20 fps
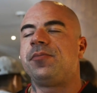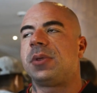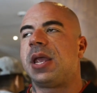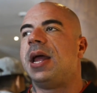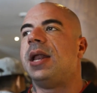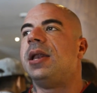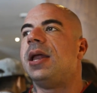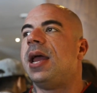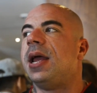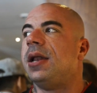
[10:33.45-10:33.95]

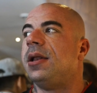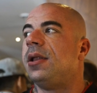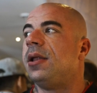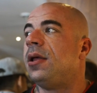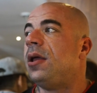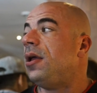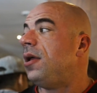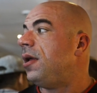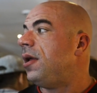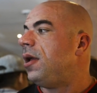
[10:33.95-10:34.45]
And
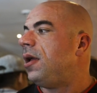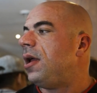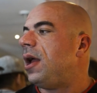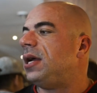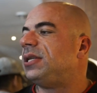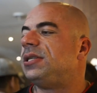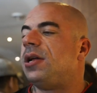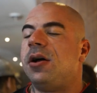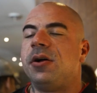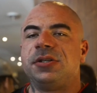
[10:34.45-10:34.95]

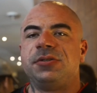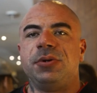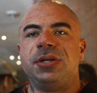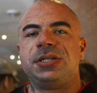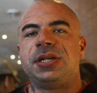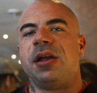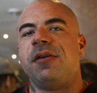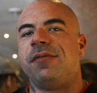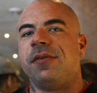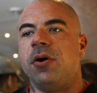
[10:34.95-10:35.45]
as long as we
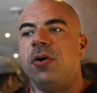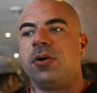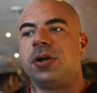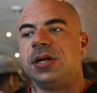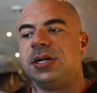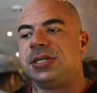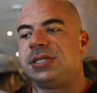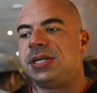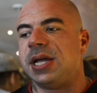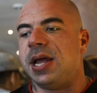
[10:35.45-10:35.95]
stay
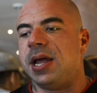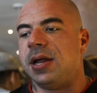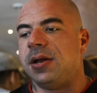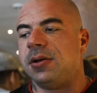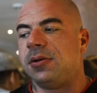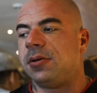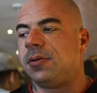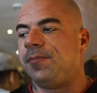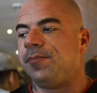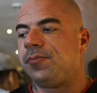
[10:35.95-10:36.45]
focused
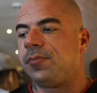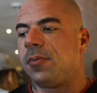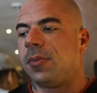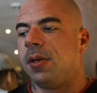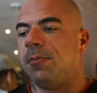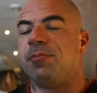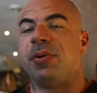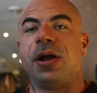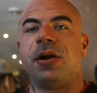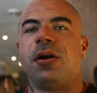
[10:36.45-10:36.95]
and
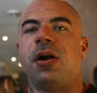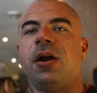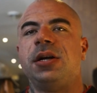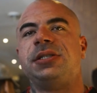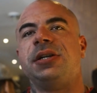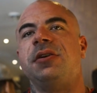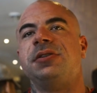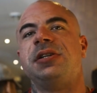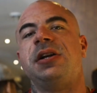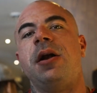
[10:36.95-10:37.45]
better
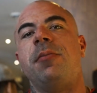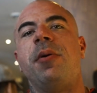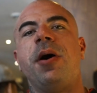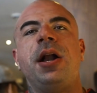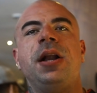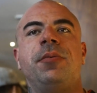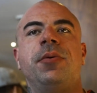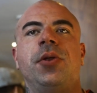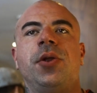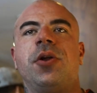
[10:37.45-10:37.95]
ourselves in our
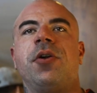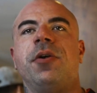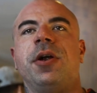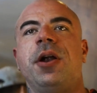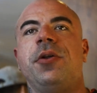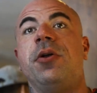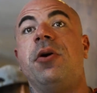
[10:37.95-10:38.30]
bodybuilding career,